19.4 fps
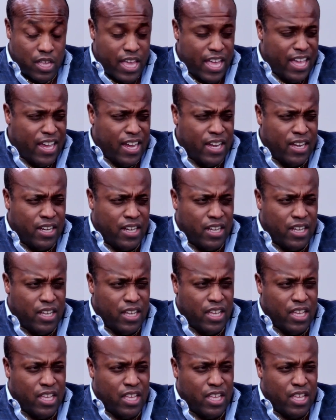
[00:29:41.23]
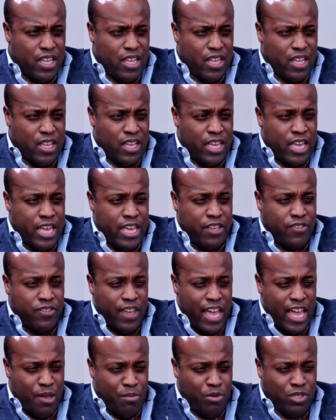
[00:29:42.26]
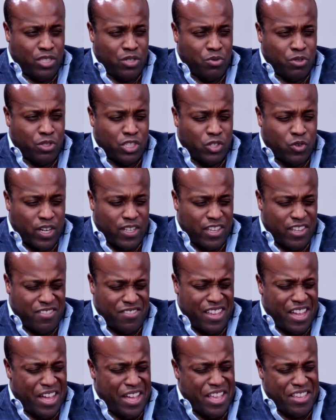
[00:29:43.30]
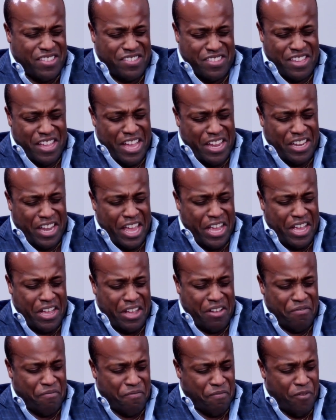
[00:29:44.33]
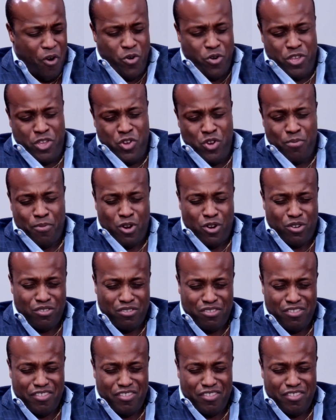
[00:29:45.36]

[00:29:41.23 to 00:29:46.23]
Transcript: And he's able to address. It's not. It's not like fart humor.